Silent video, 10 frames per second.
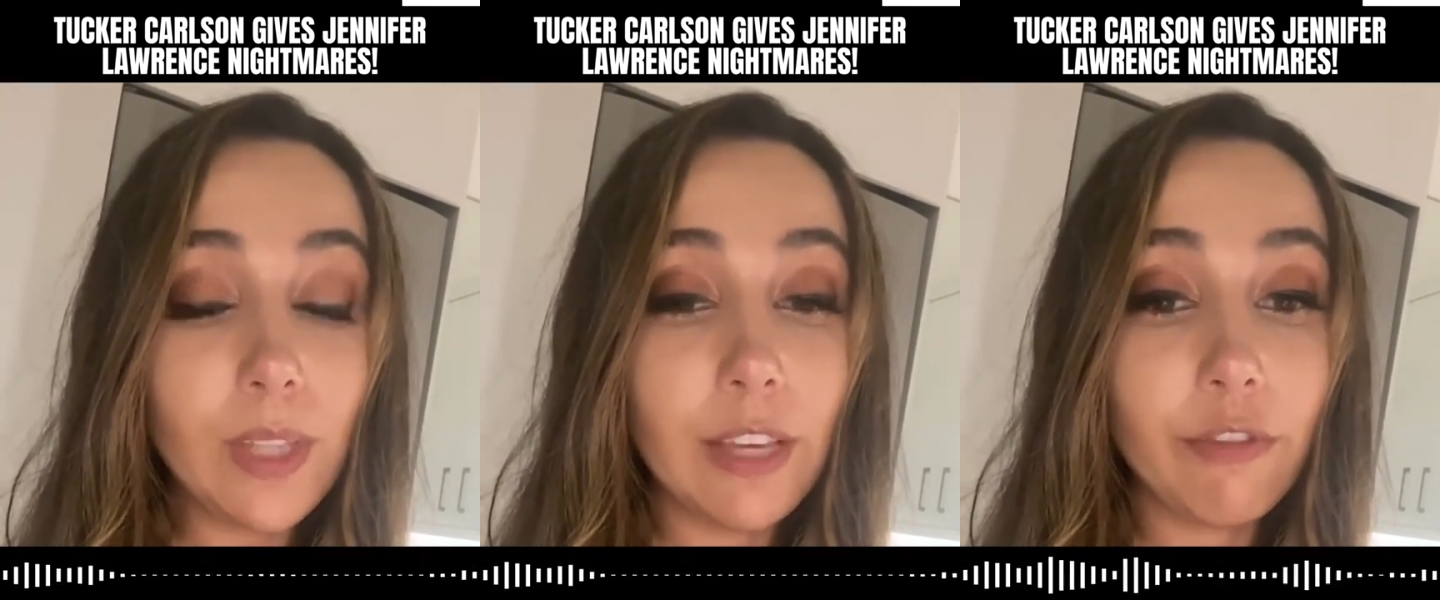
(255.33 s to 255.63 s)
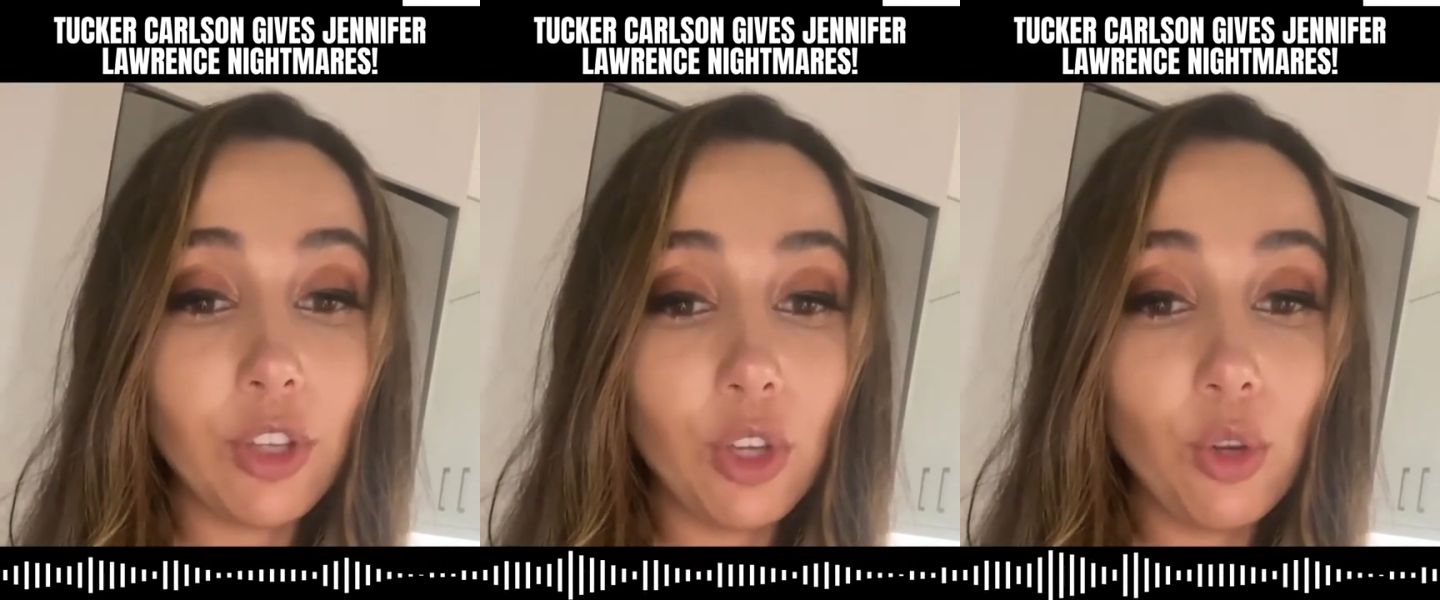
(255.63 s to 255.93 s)

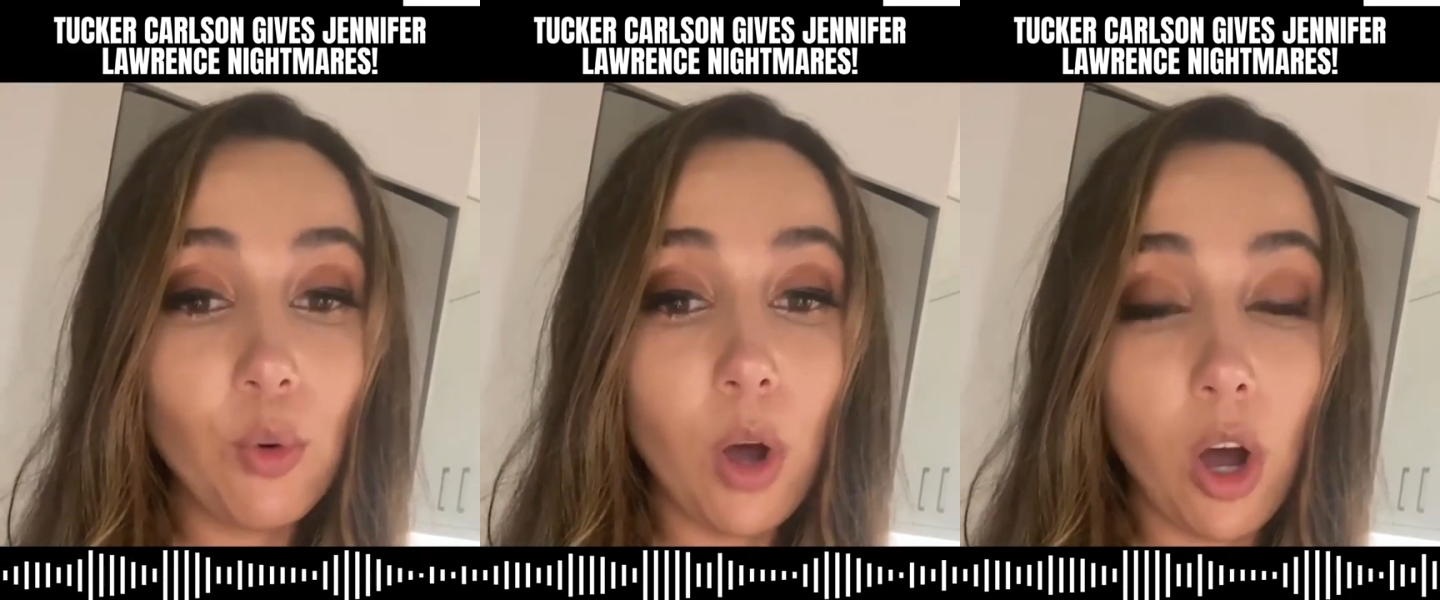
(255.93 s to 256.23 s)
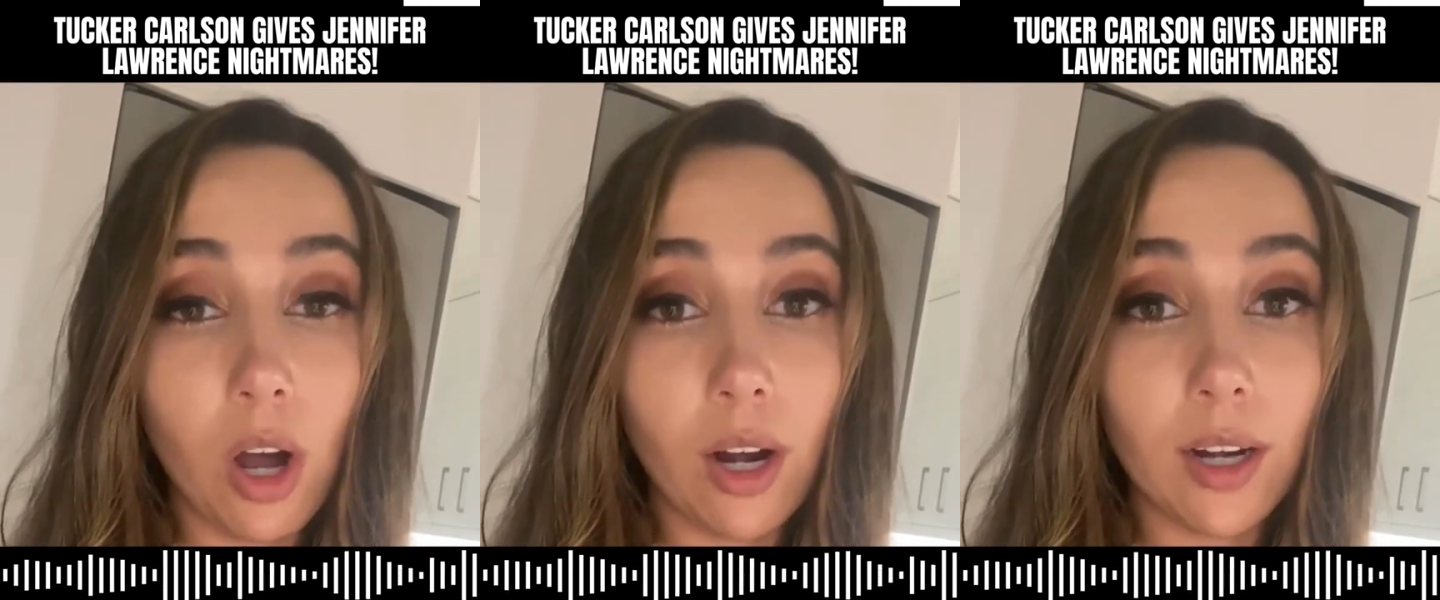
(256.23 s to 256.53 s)
if you
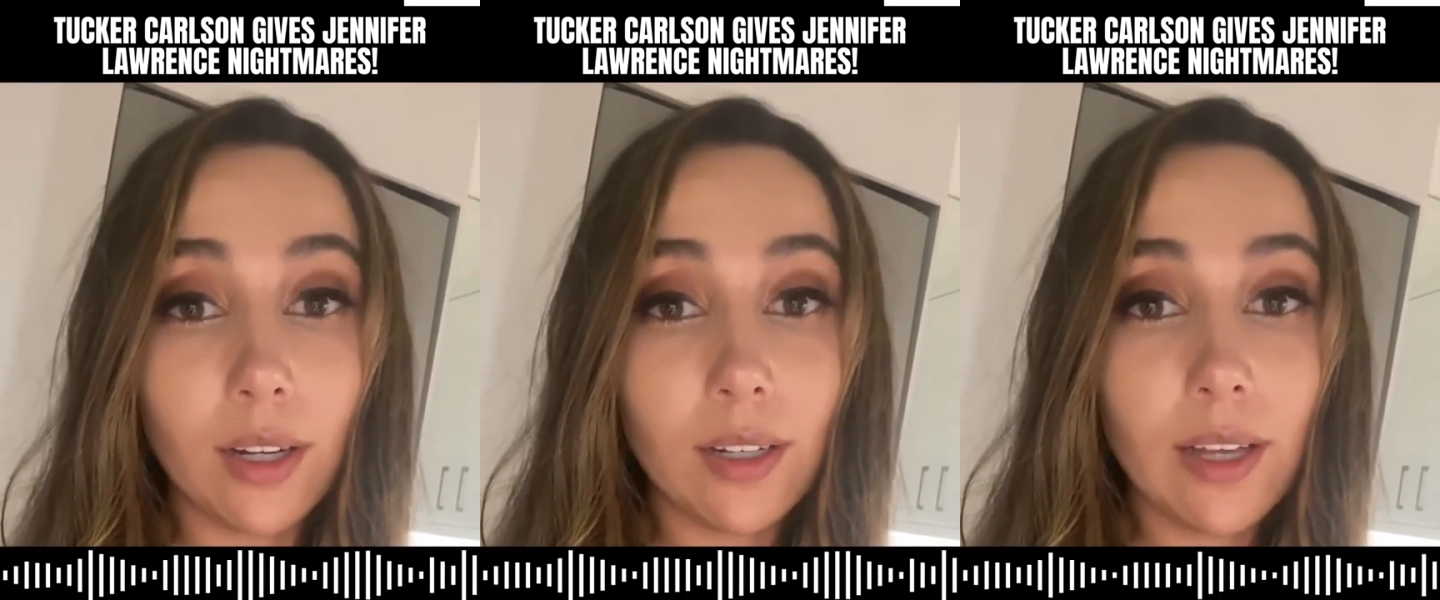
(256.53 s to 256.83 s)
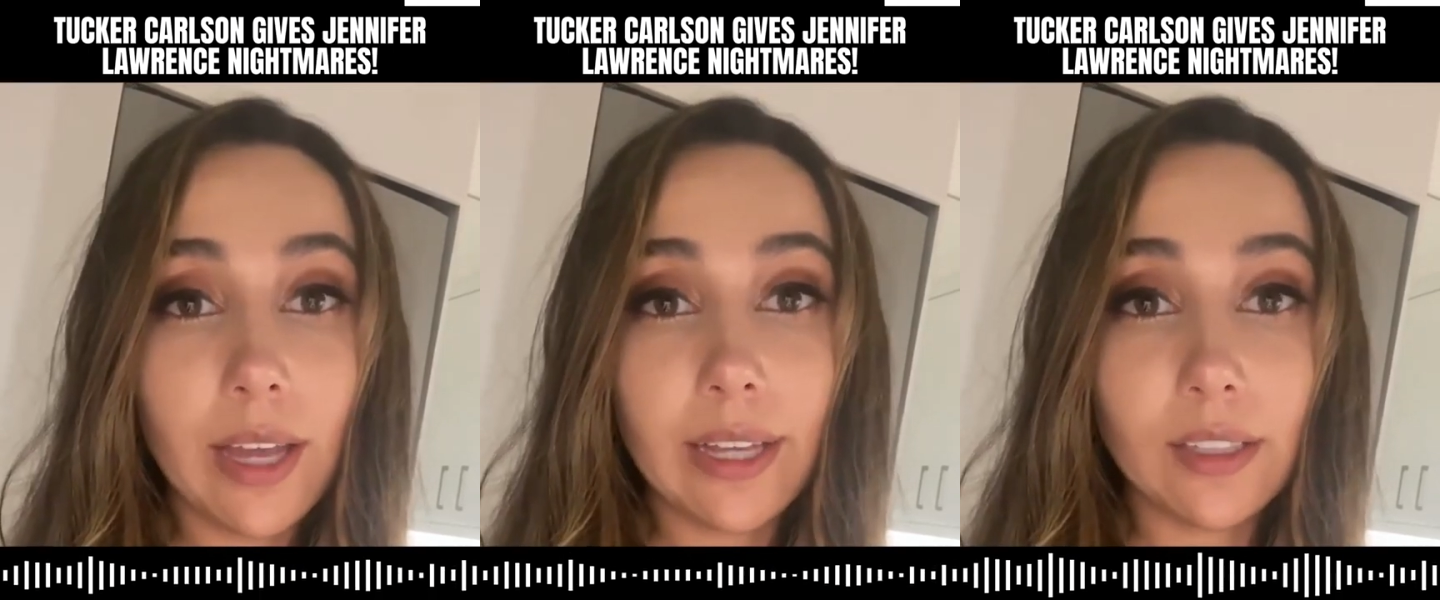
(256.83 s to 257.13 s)
are
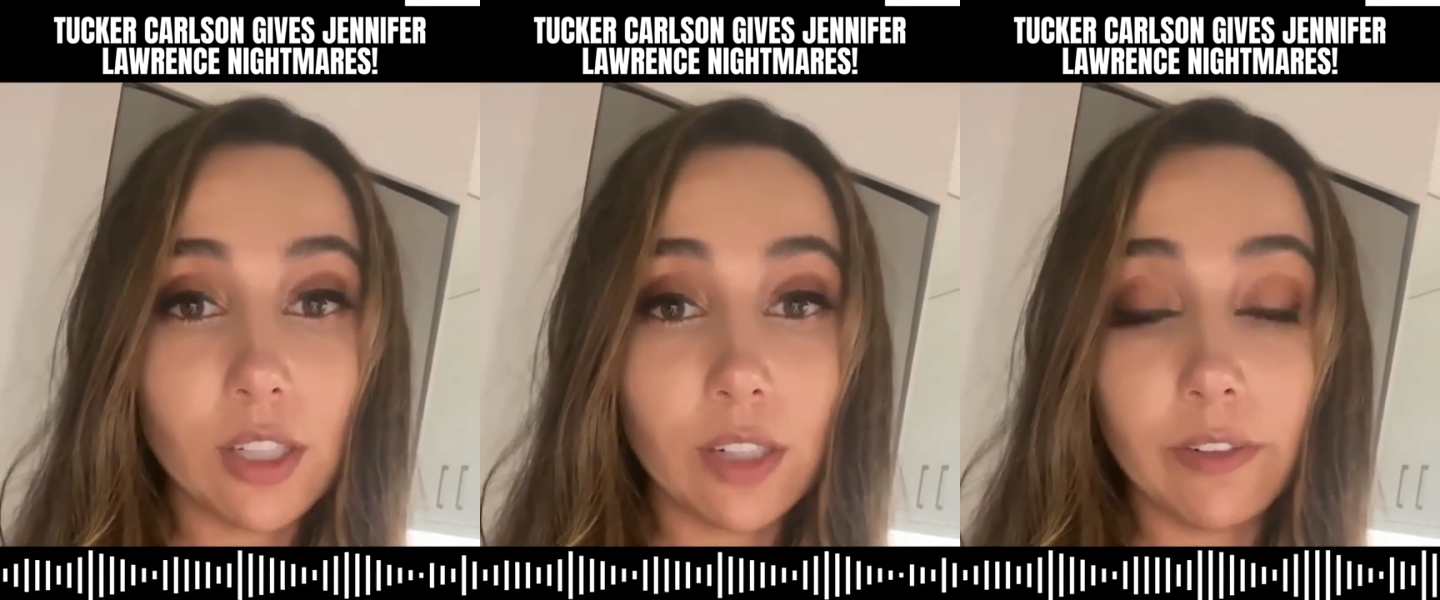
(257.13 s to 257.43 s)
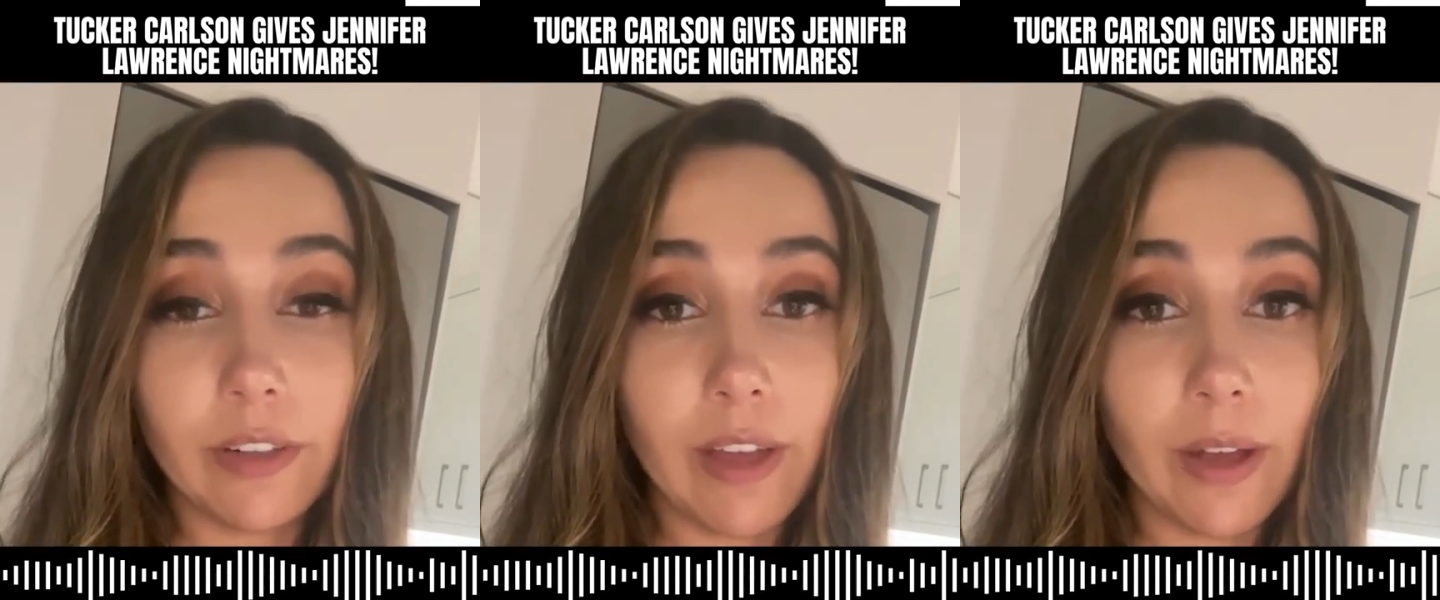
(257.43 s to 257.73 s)
a
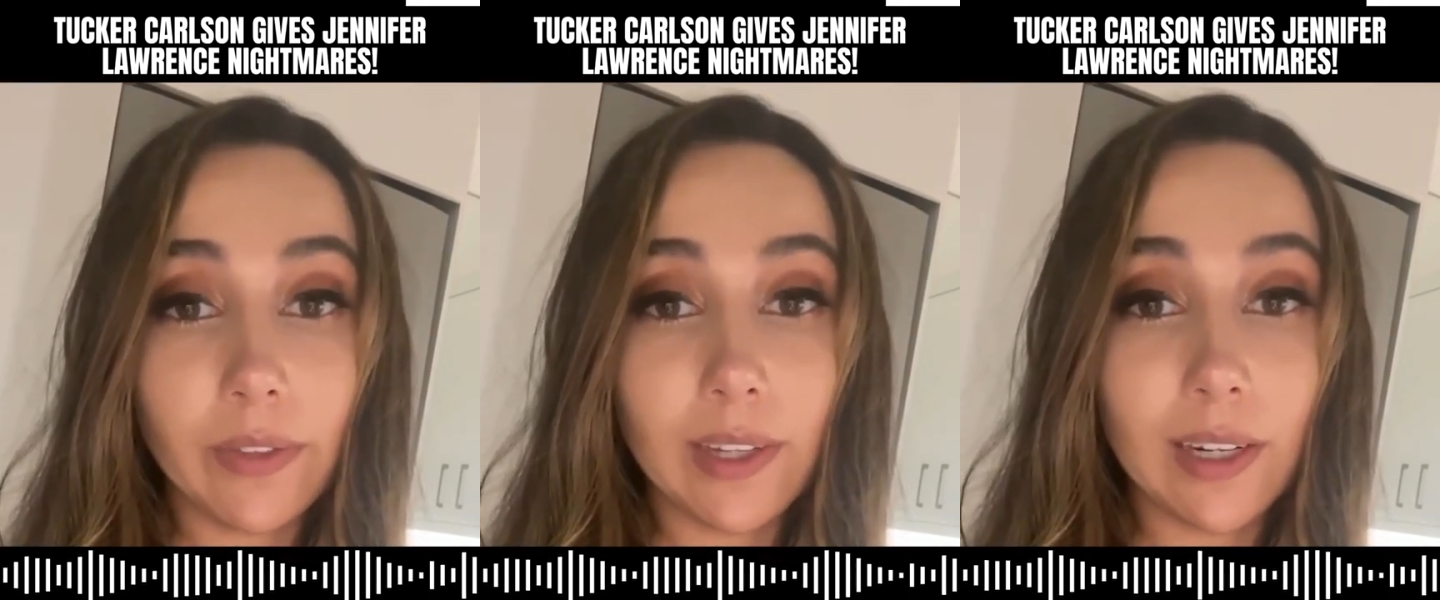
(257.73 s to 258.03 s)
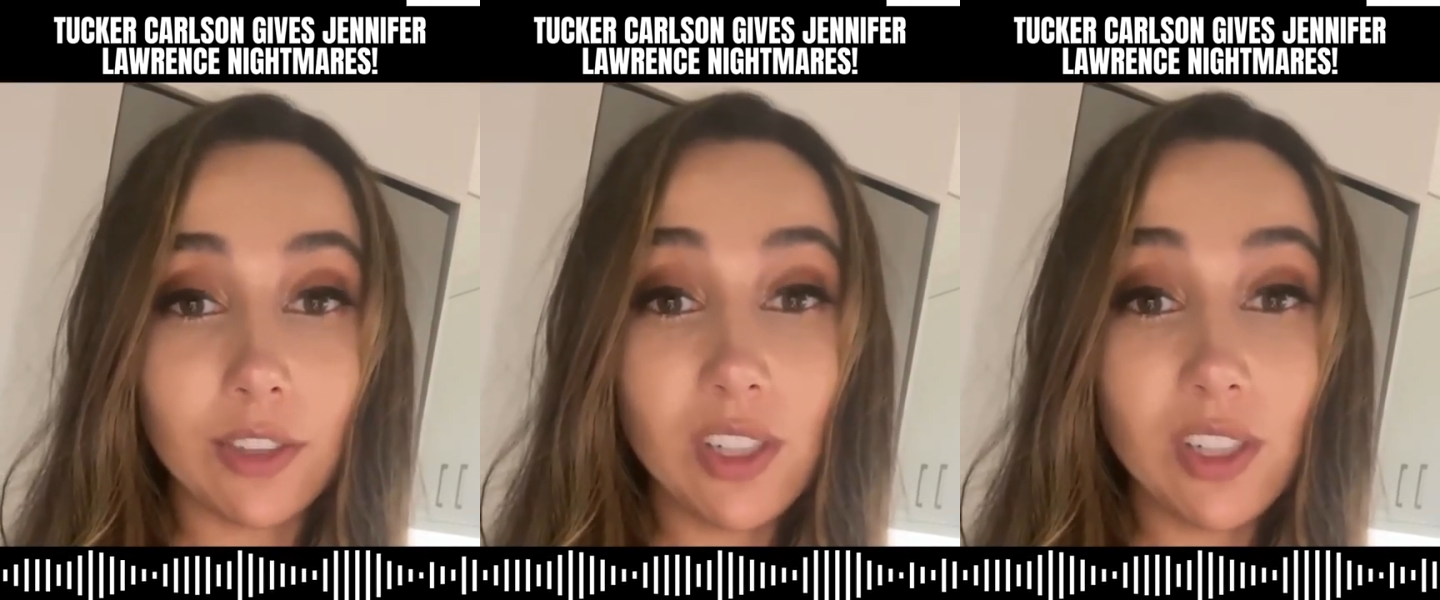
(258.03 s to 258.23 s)
conservative out there,